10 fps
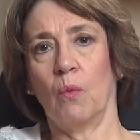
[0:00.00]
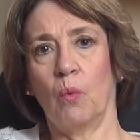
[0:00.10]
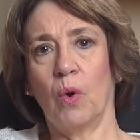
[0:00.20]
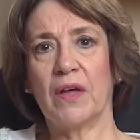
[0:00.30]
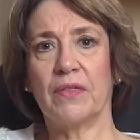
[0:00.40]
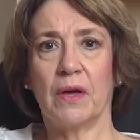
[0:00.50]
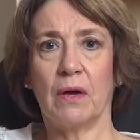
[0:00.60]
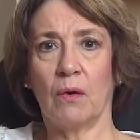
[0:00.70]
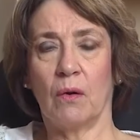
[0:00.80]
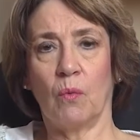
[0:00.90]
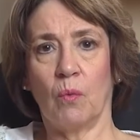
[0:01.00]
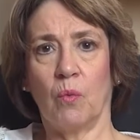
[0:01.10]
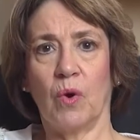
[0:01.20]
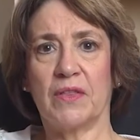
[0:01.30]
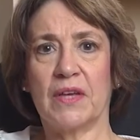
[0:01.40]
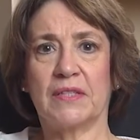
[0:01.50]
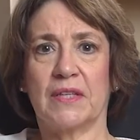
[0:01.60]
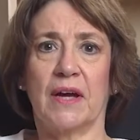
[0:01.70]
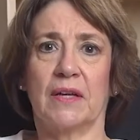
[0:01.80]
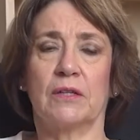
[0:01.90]
where they
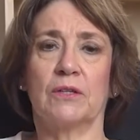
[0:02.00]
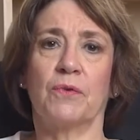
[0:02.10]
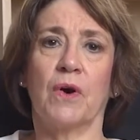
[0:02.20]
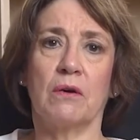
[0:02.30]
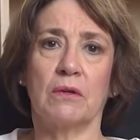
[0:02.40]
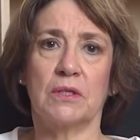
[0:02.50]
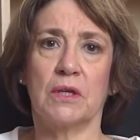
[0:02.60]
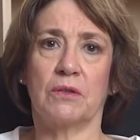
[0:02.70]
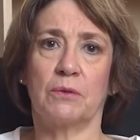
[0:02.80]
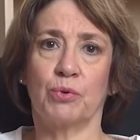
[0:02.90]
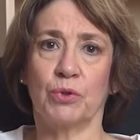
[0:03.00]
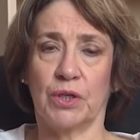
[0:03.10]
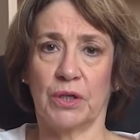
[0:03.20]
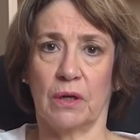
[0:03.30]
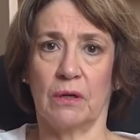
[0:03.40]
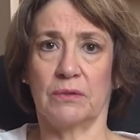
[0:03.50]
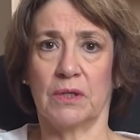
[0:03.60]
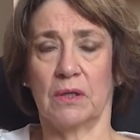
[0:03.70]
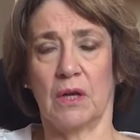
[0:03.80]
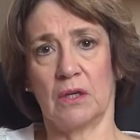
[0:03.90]
stand as far as the project goes
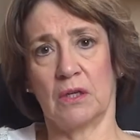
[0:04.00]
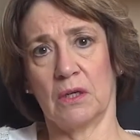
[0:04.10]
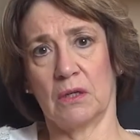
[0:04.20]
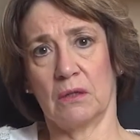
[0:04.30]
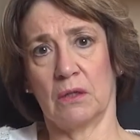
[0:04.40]
and